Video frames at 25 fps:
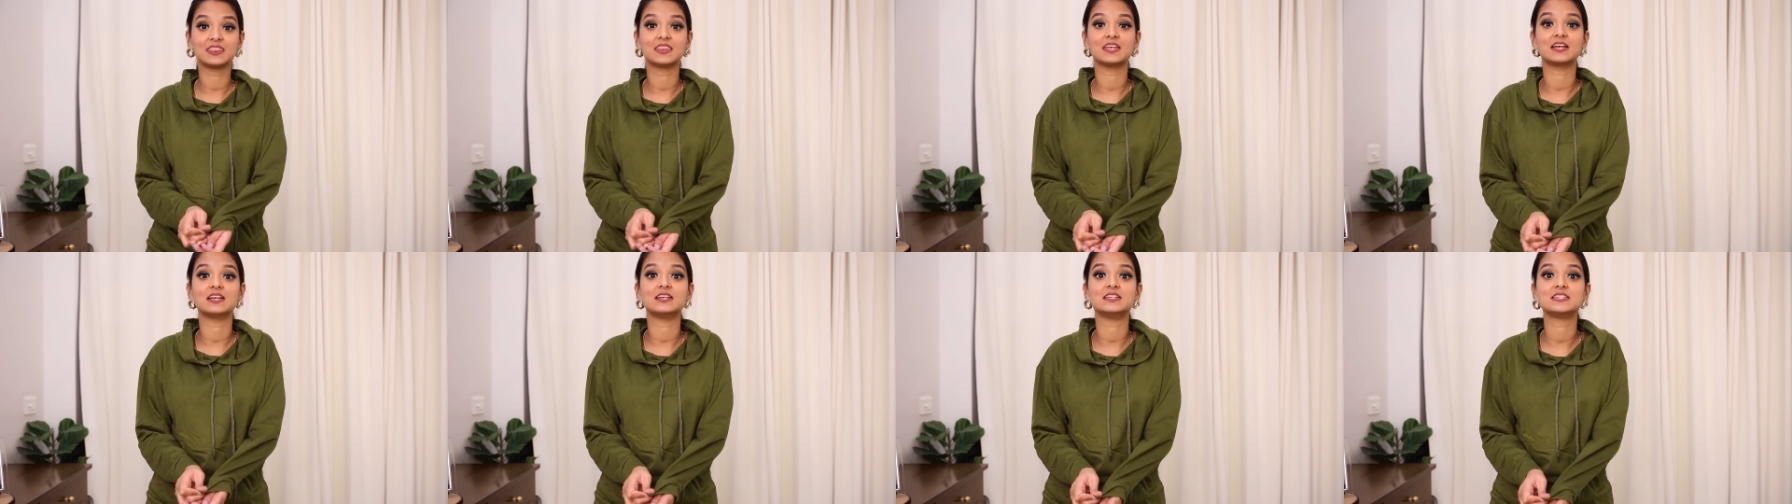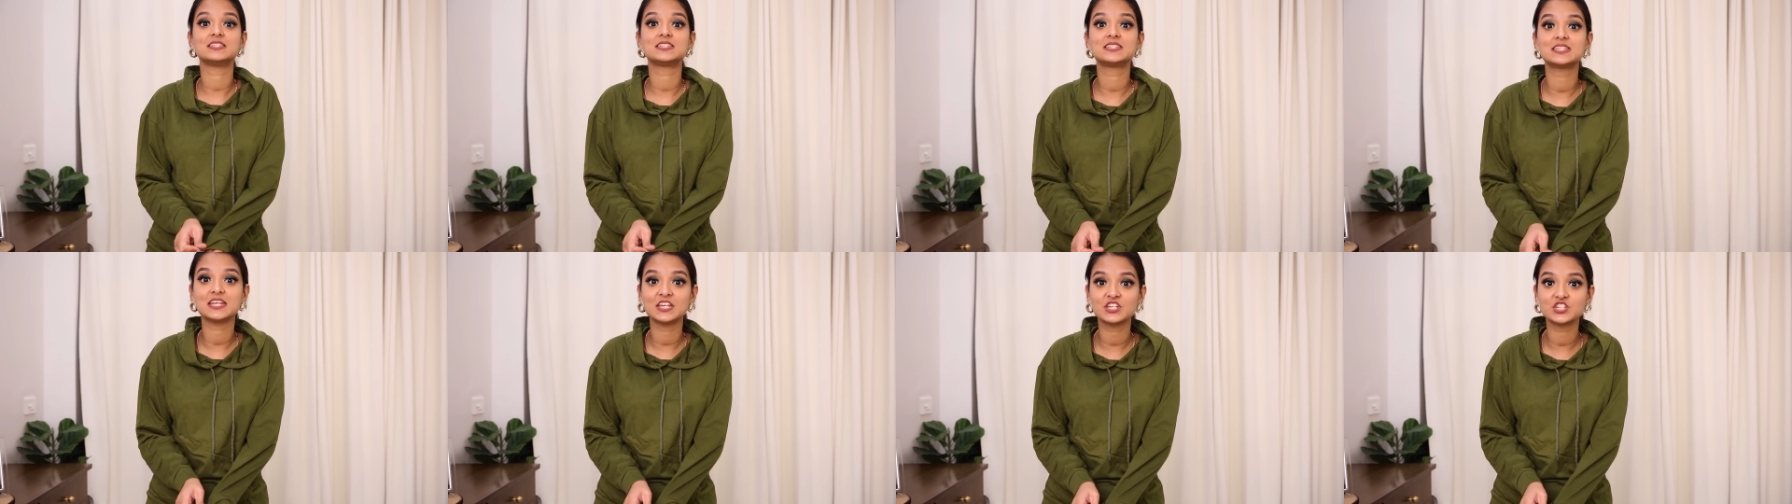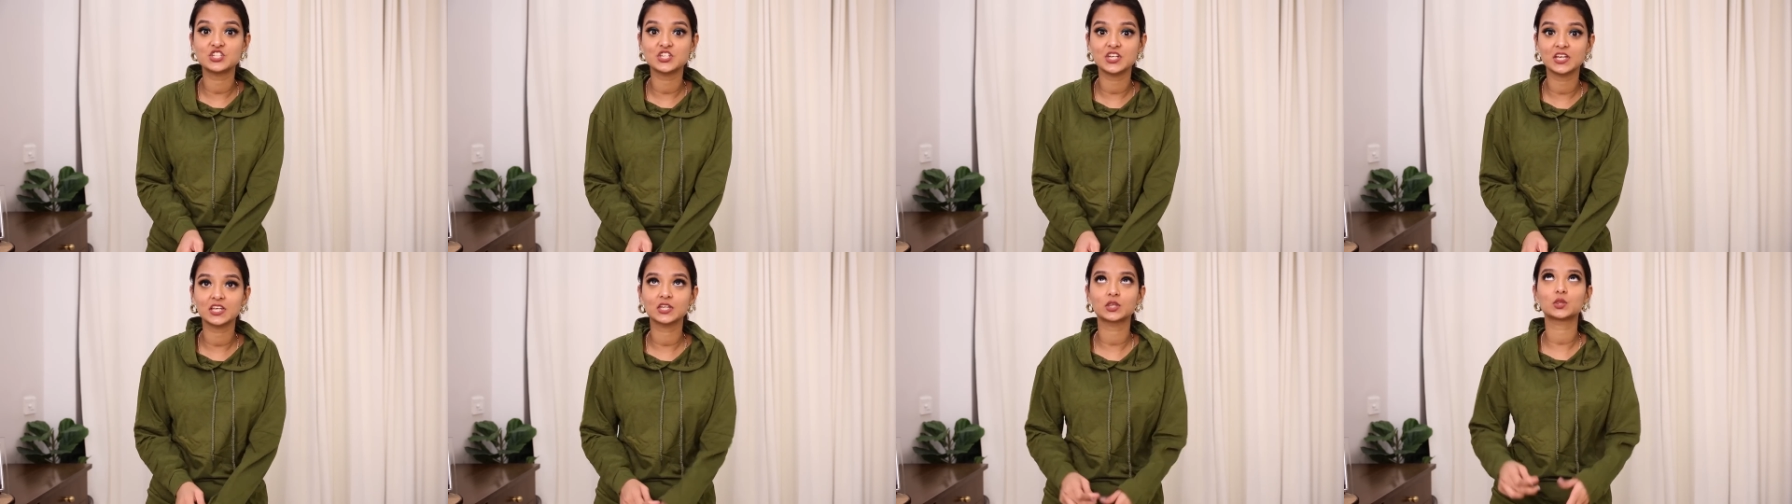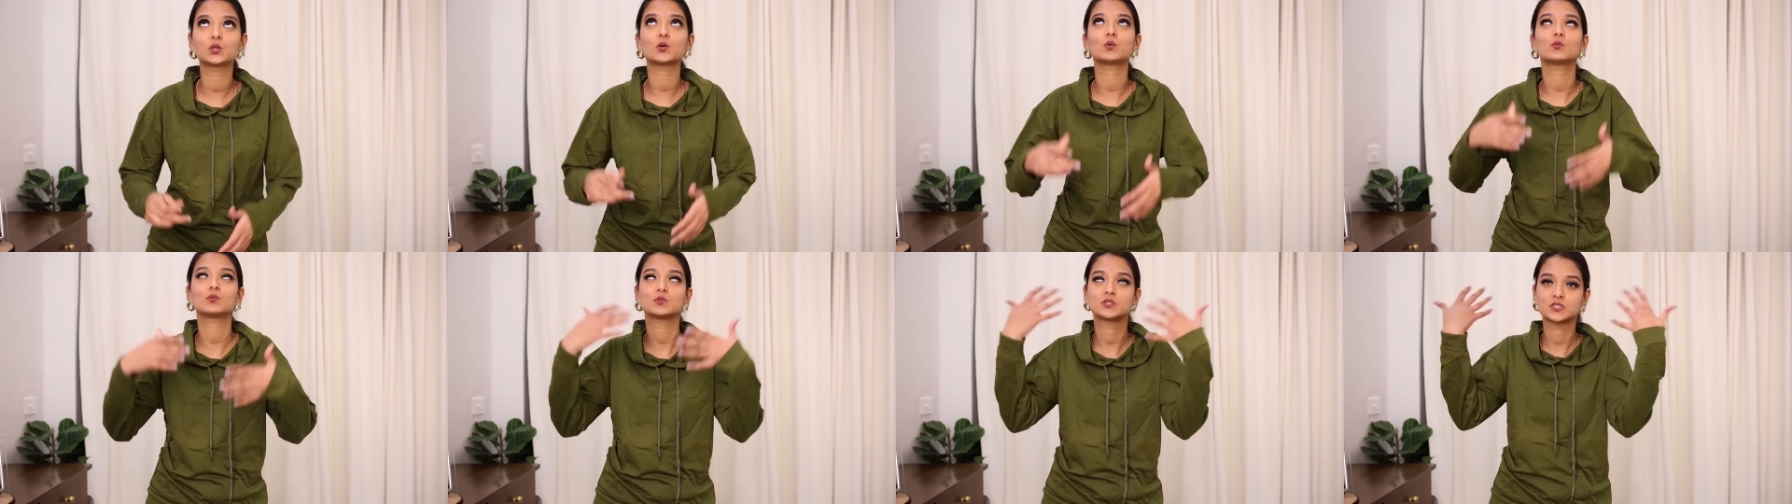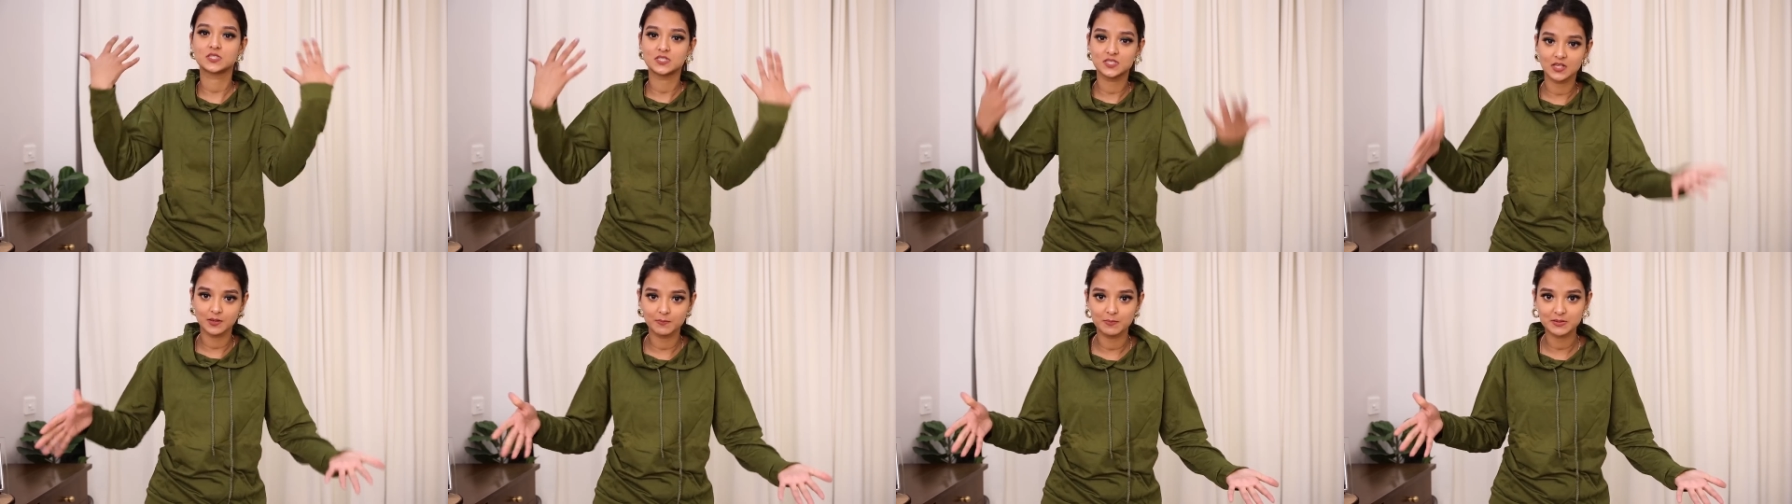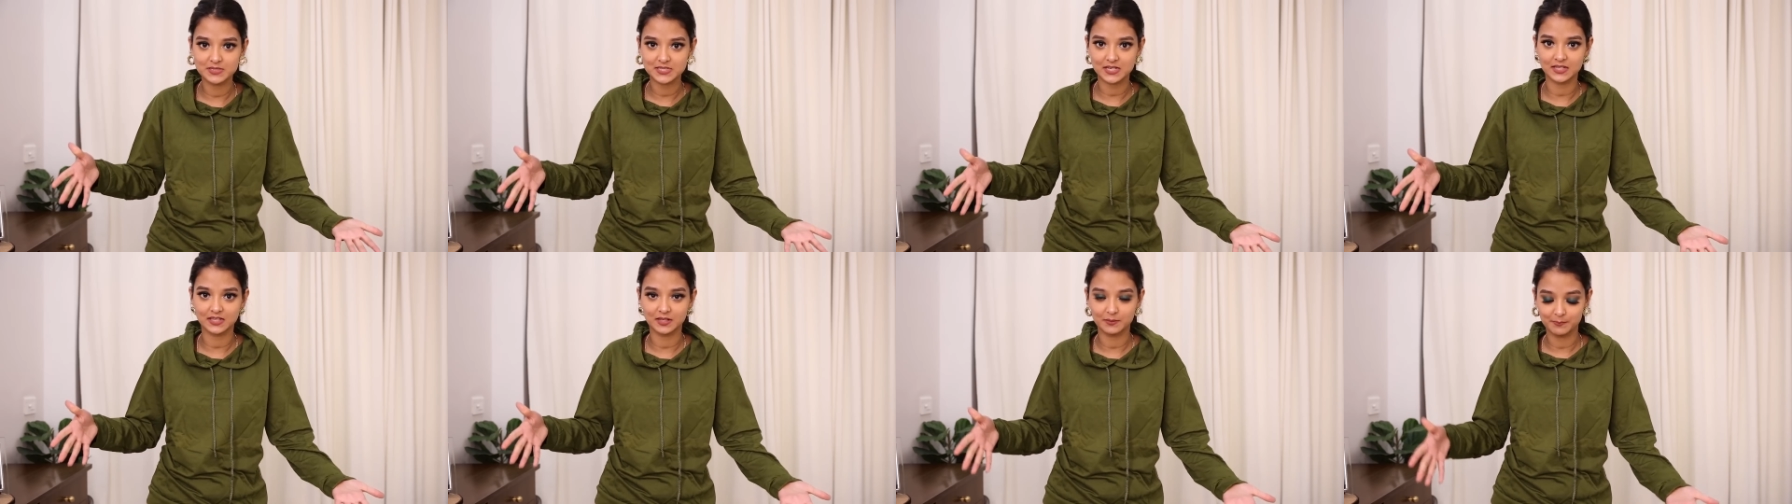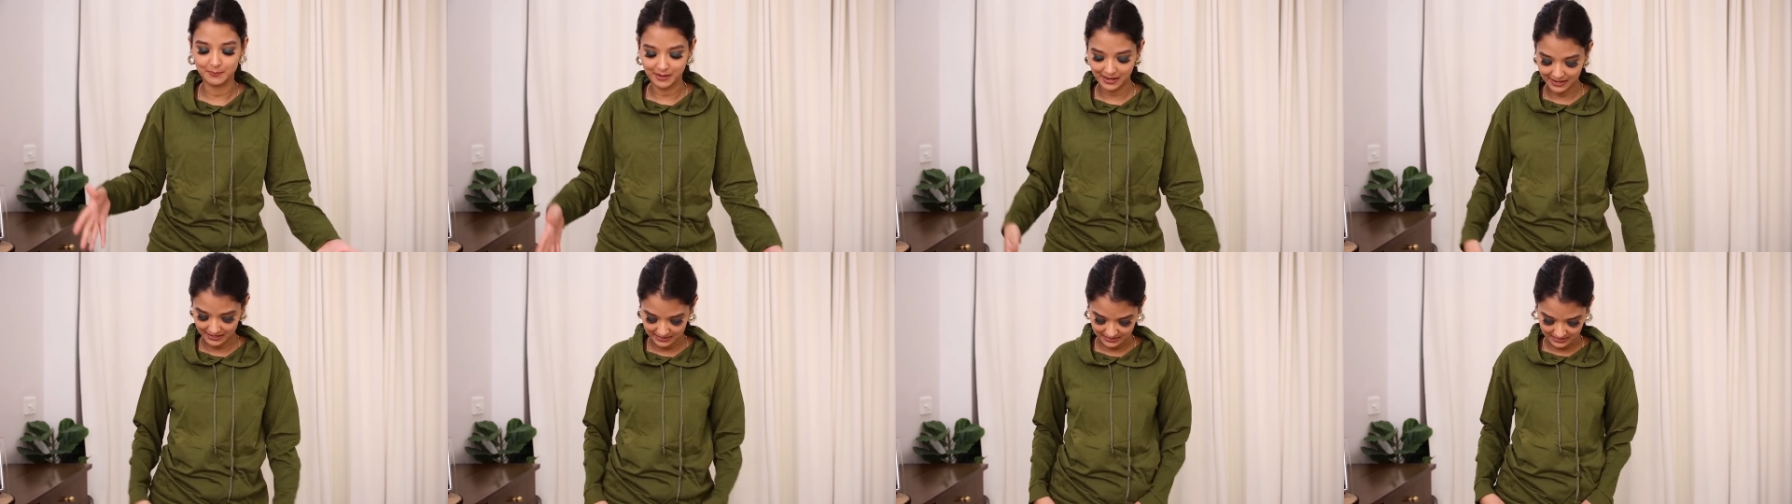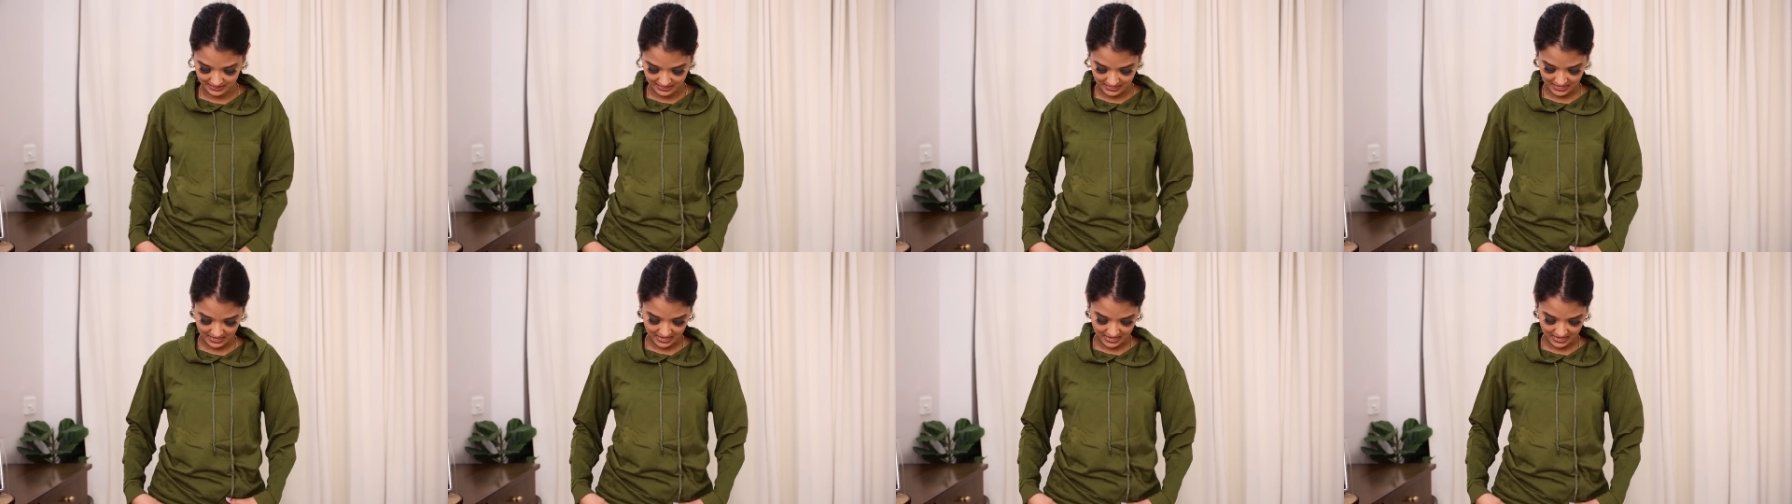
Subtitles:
The stitching to usse bhi zyada bad.